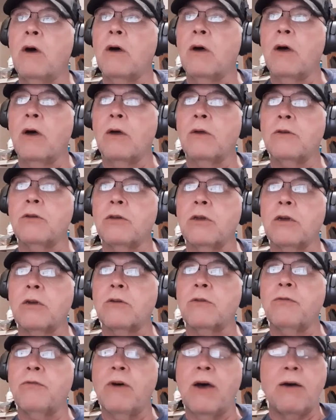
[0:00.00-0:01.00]
uh,
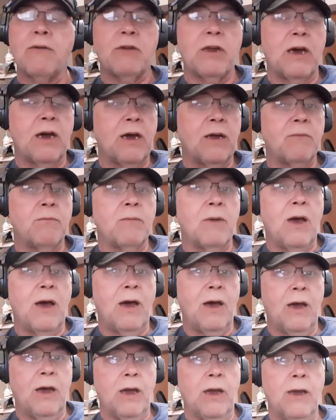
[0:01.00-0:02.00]
six five nine
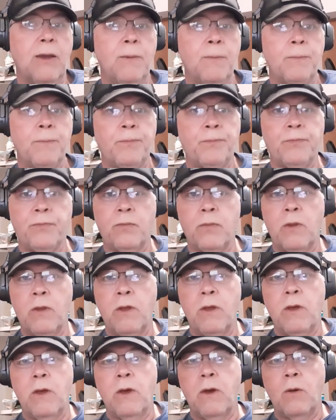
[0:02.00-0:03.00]
A,
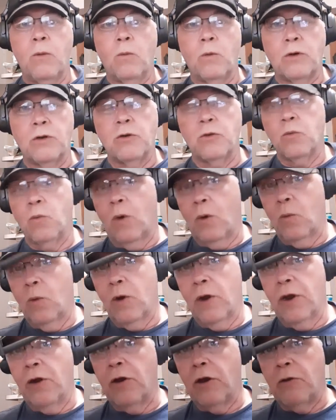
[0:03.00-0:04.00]
which is what
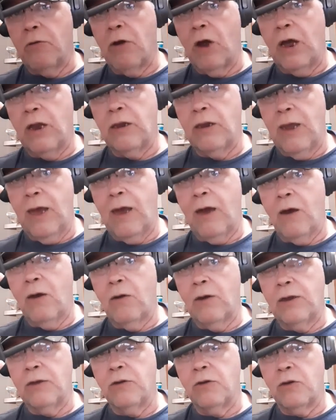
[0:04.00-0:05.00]
we're hearing right
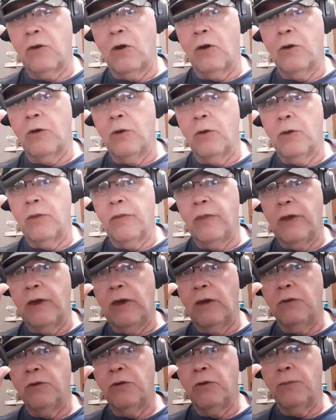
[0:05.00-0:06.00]
now, it started doing
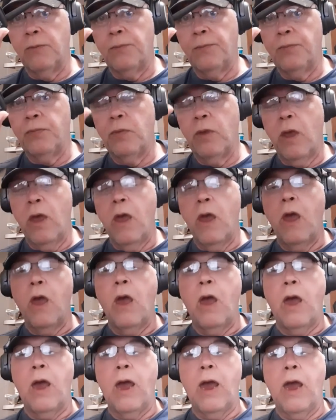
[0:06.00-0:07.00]
this,
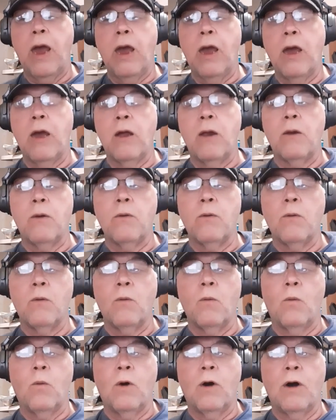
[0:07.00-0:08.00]
and
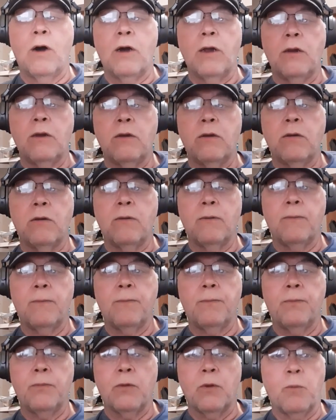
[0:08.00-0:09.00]
what
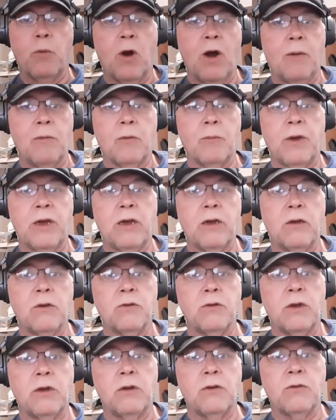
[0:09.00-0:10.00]
the problem
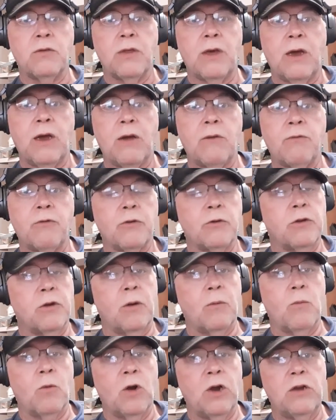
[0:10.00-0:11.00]
is is that for
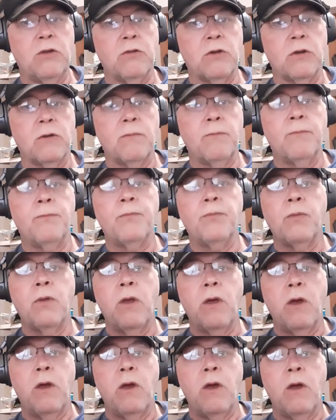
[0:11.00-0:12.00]
some reason
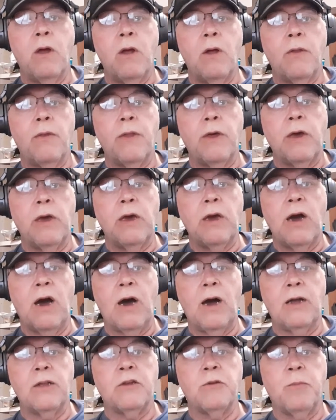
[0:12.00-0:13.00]
the
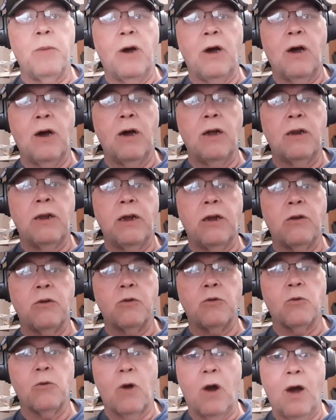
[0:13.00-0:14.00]
hotspot
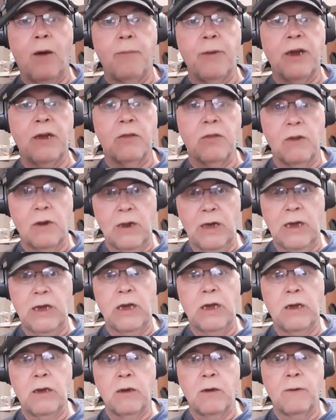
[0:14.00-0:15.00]
is dropping the
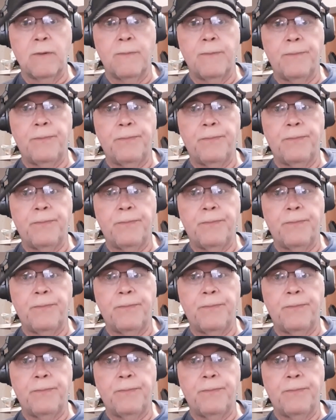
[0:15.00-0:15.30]
link